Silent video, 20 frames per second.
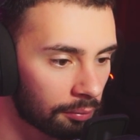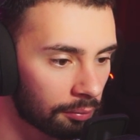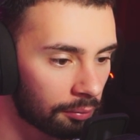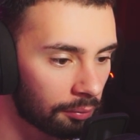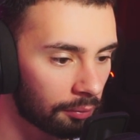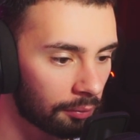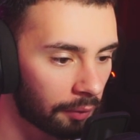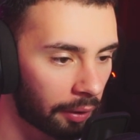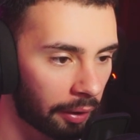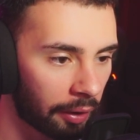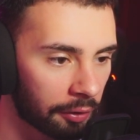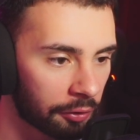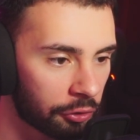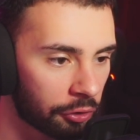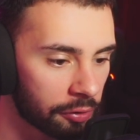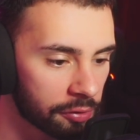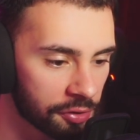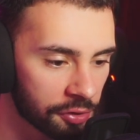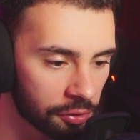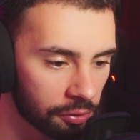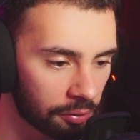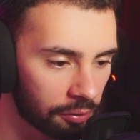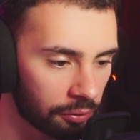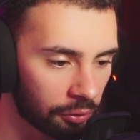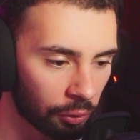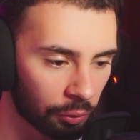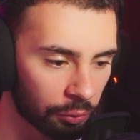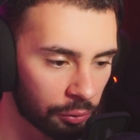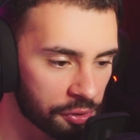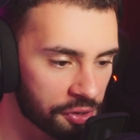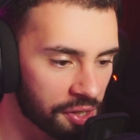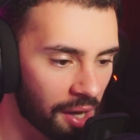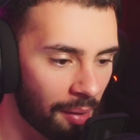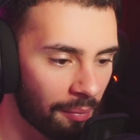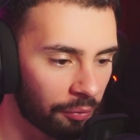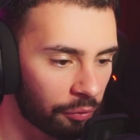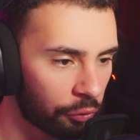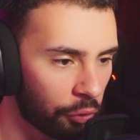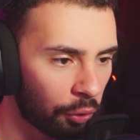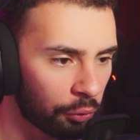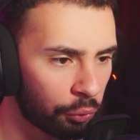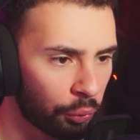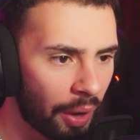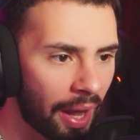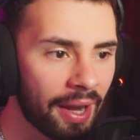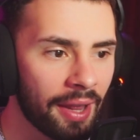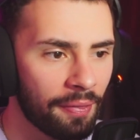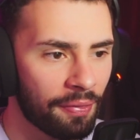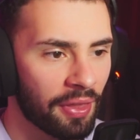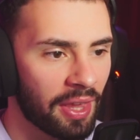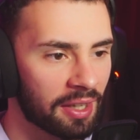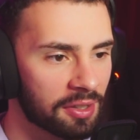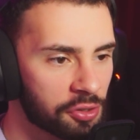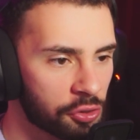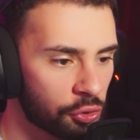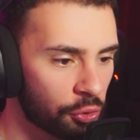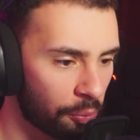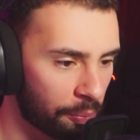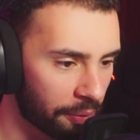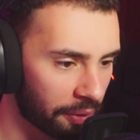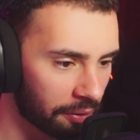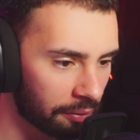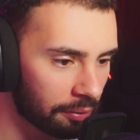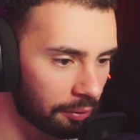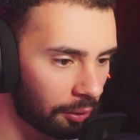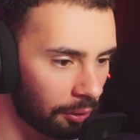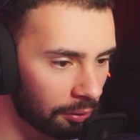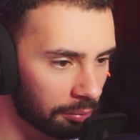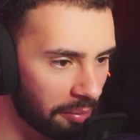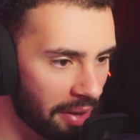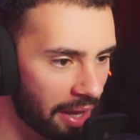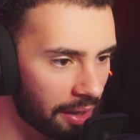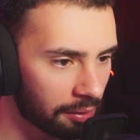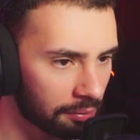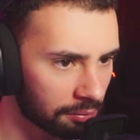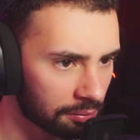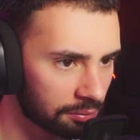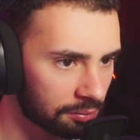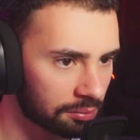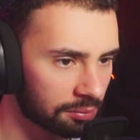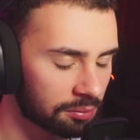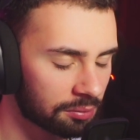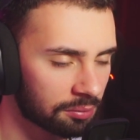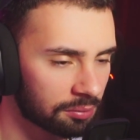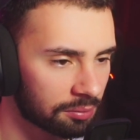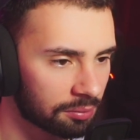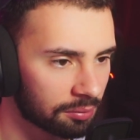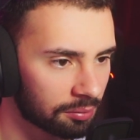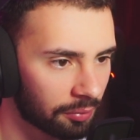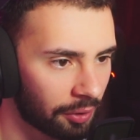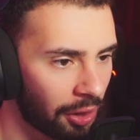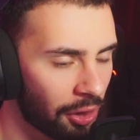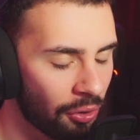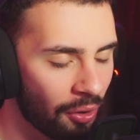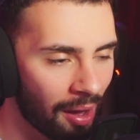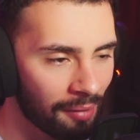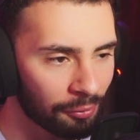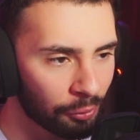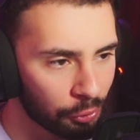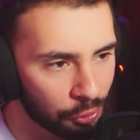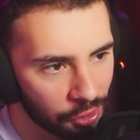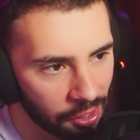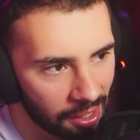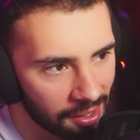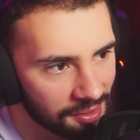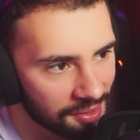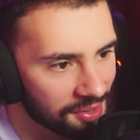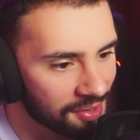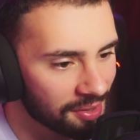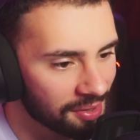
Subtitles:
Yeah, just don't do anything stupid, old man. You have no chance